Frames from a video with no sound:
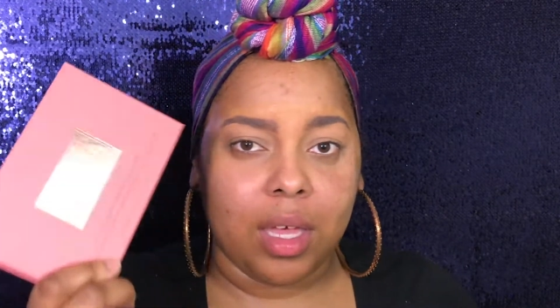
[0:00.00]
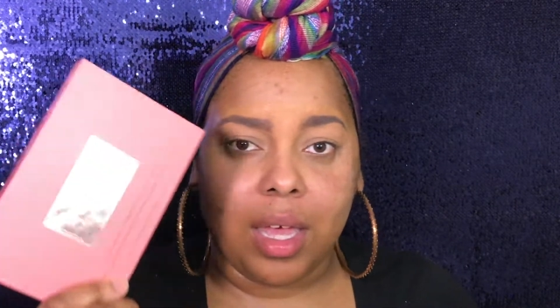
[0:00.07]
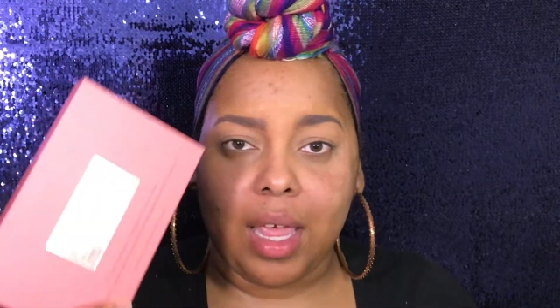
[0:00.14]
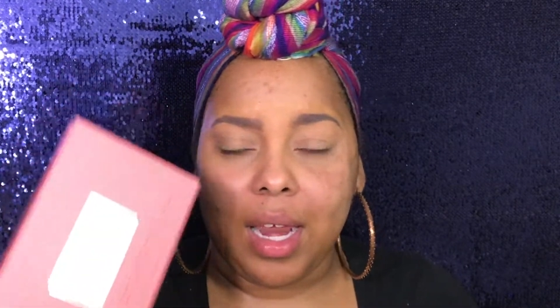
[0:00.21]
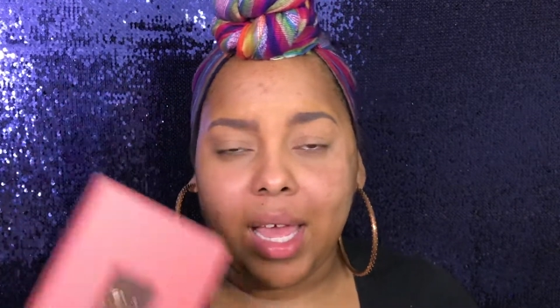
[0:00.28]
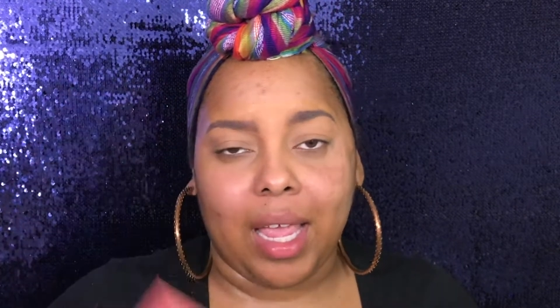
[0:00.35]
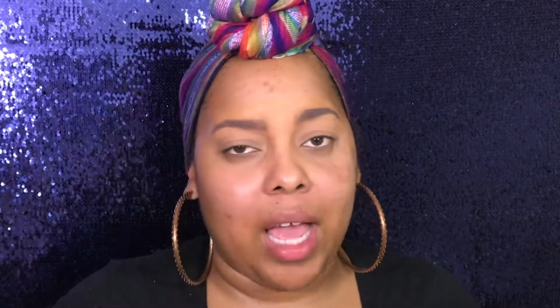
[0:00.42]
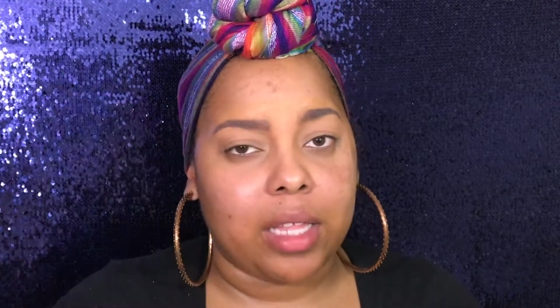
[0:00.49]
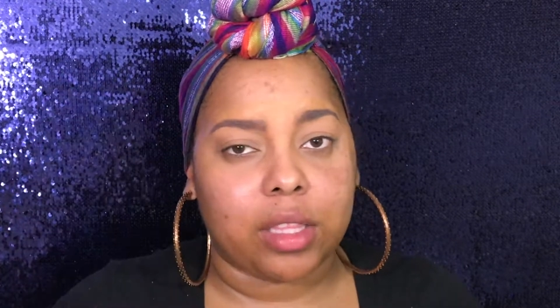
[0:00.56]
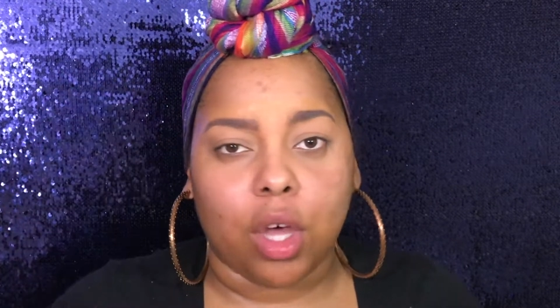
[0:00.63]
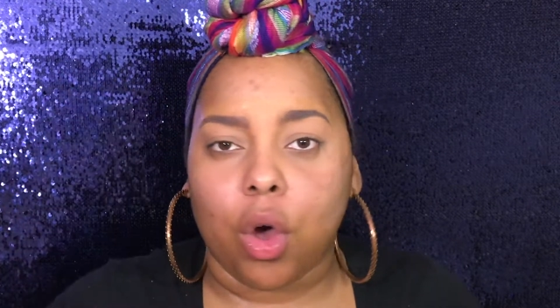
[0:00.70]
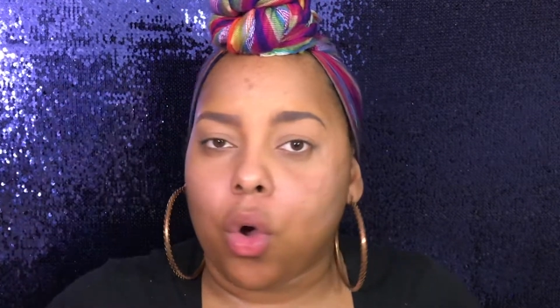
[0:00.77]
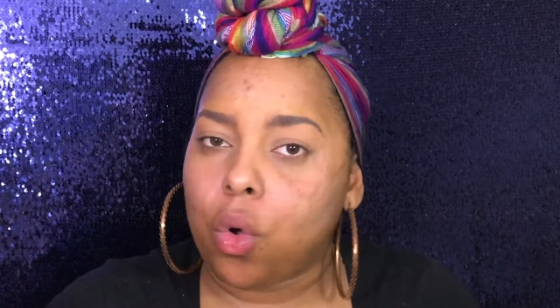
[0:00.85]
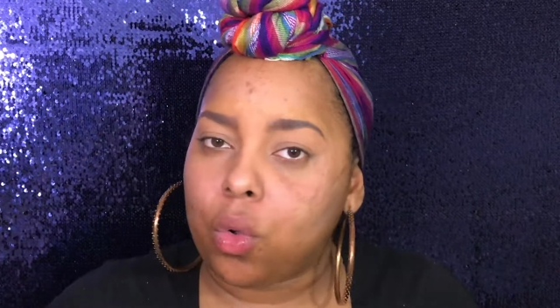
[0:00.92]
and I got
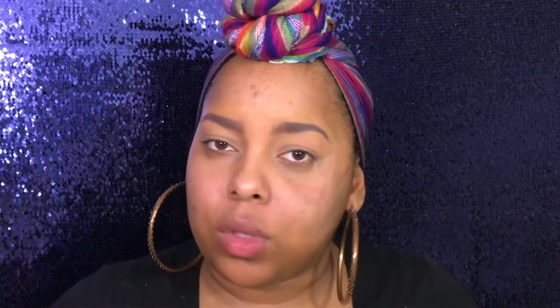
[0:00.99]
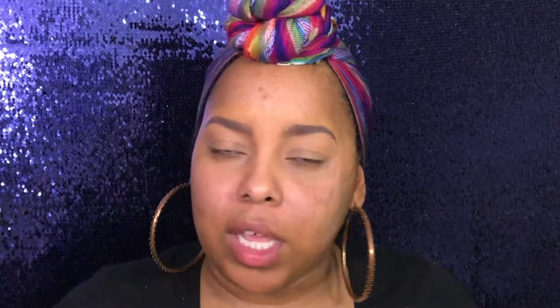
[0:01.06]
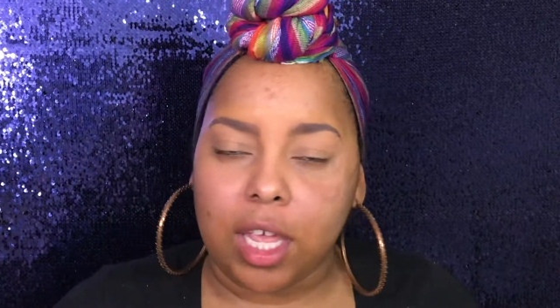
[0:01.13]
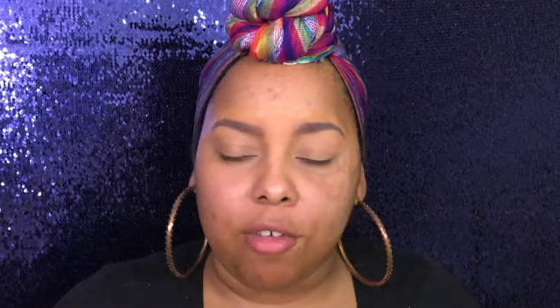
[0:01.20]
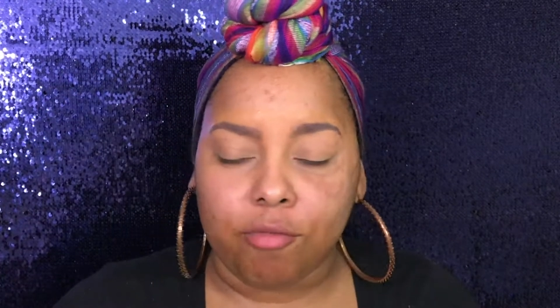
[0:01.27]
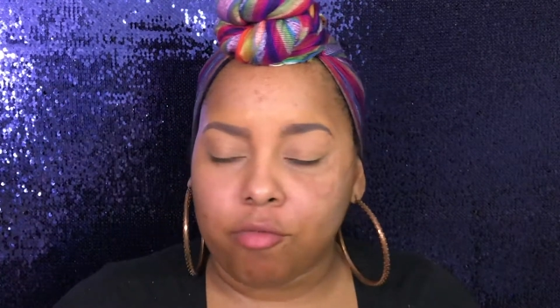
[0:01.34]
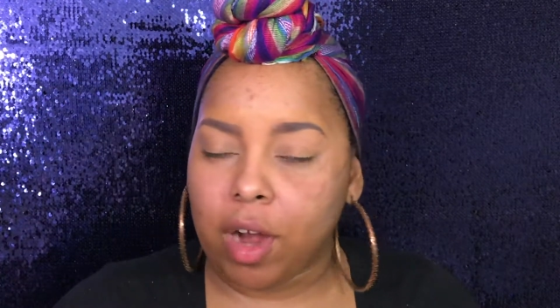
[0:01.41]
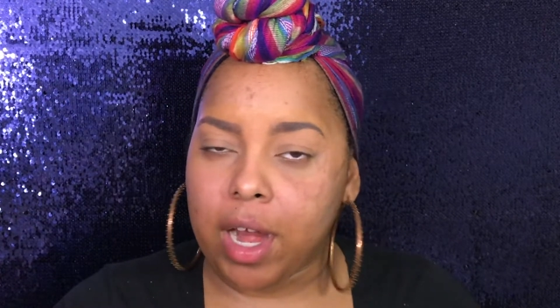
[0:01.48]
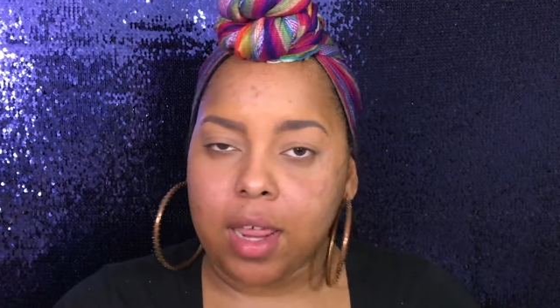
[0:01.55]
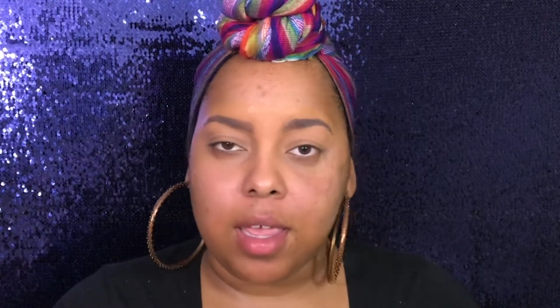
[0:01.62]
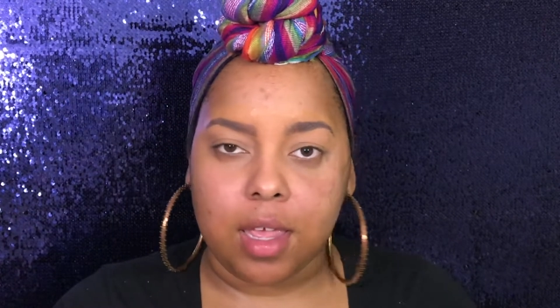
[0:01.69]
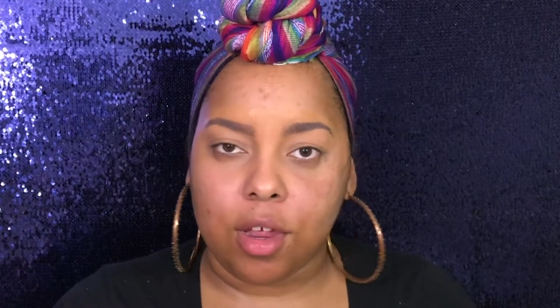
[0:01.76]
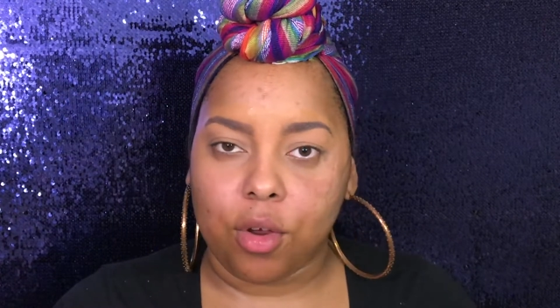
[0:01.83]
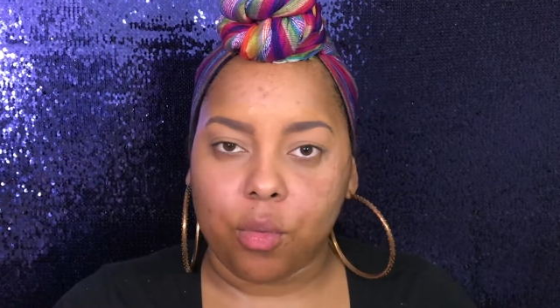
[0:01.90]
the whole thing right
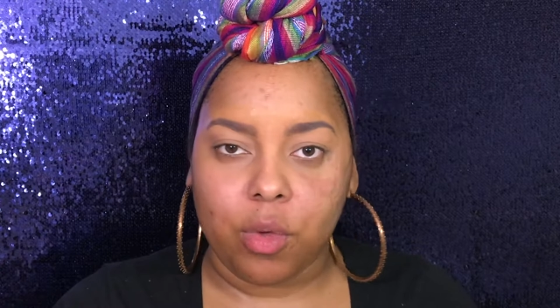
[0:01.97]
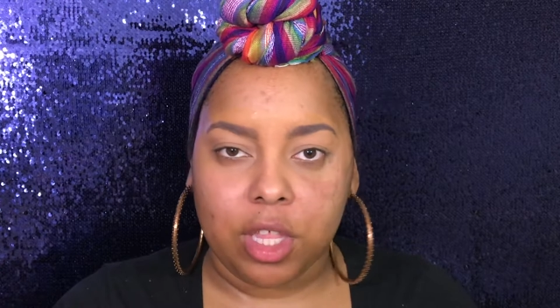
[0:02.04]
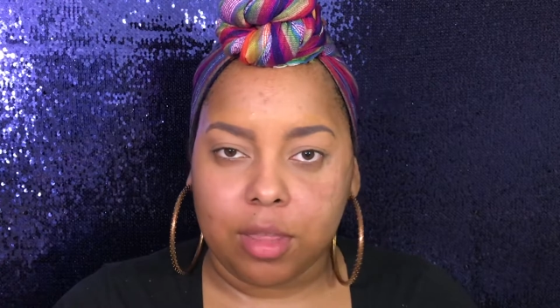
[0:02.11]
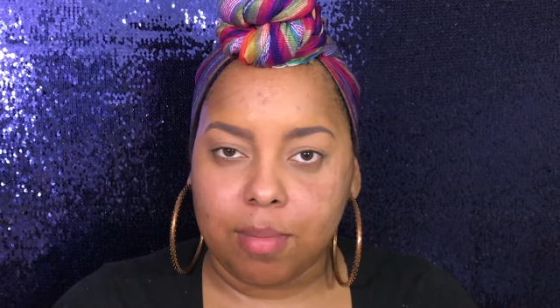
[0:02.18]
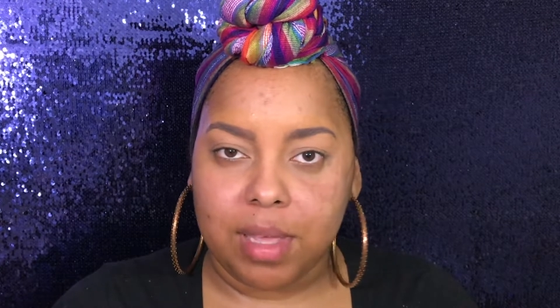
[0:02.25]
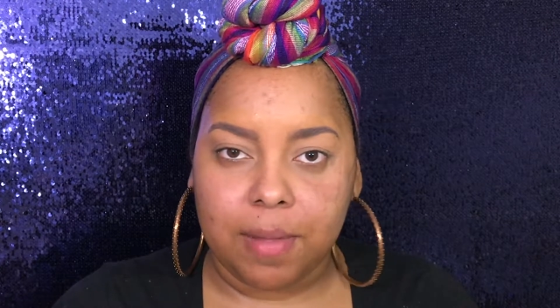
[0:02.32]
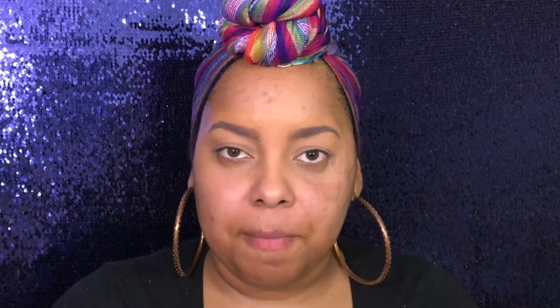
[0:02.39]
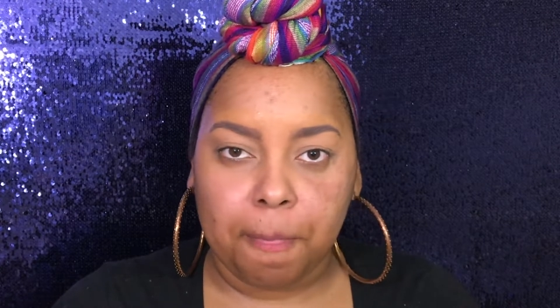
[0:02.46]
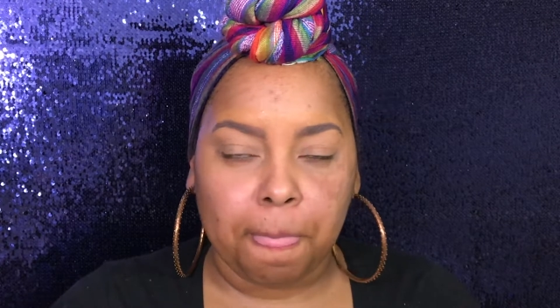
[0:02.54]
here with me.